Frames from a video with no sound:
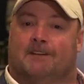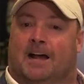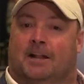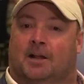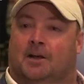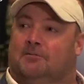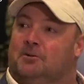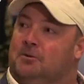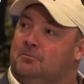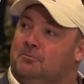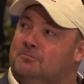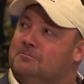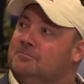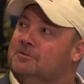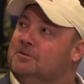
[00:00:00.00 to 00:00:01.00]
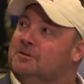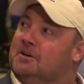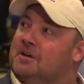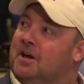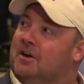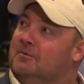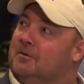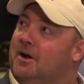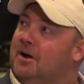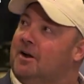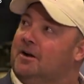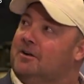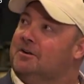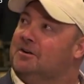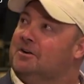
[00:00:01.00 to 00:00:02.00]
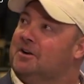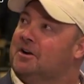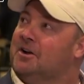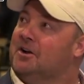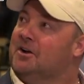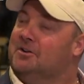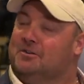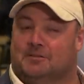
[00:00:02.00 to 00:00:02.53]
I love you. Give him a hug, you